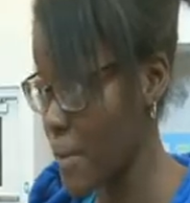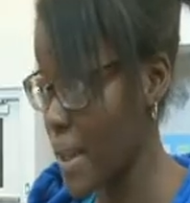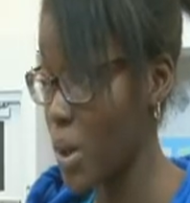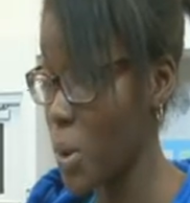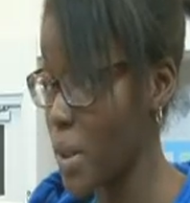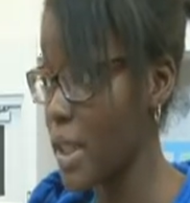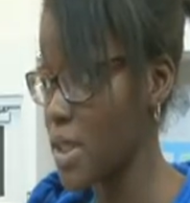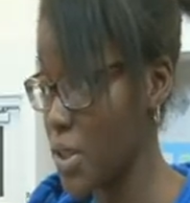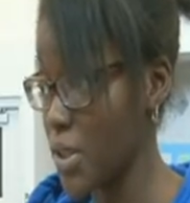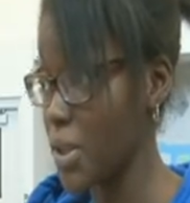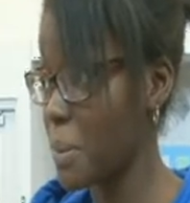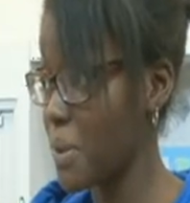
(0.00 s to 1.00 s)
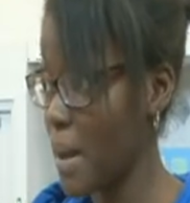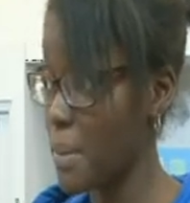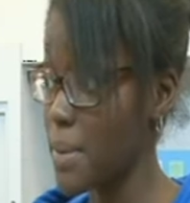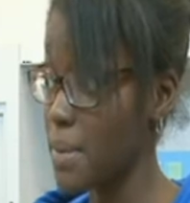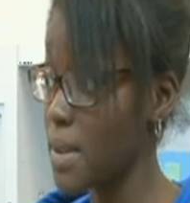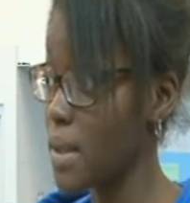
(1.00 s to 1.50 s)
and explore
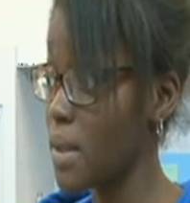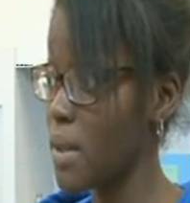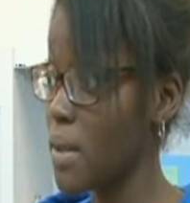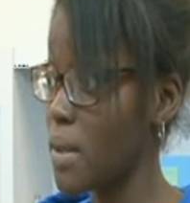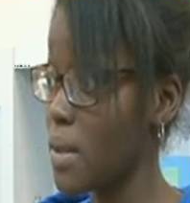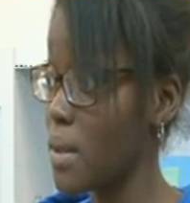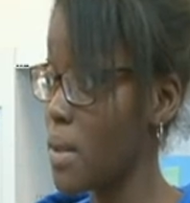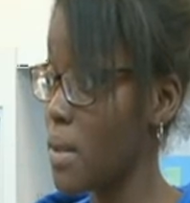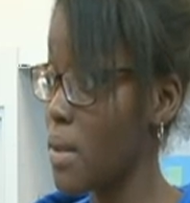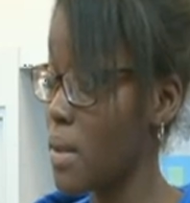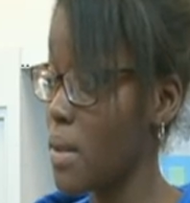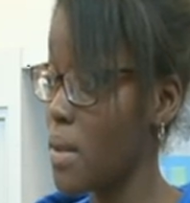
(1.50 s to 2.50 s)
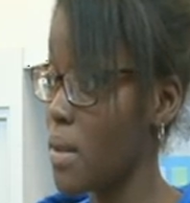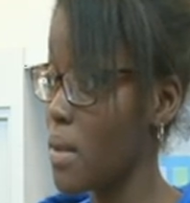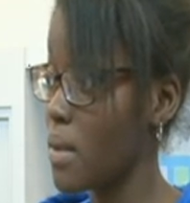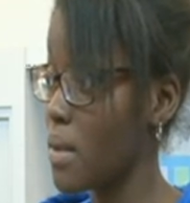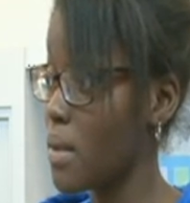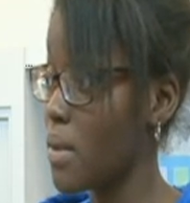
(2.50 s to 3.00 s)
all the different
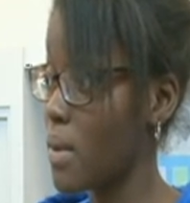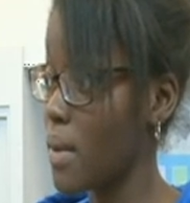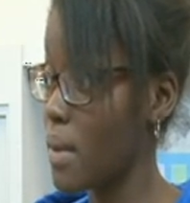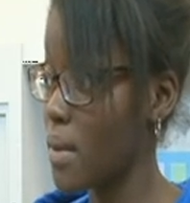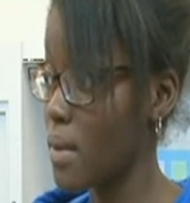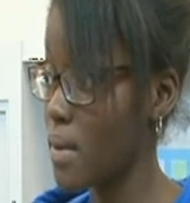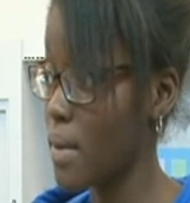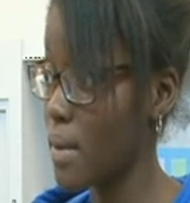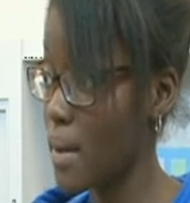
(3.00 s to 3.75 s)
intricacies of every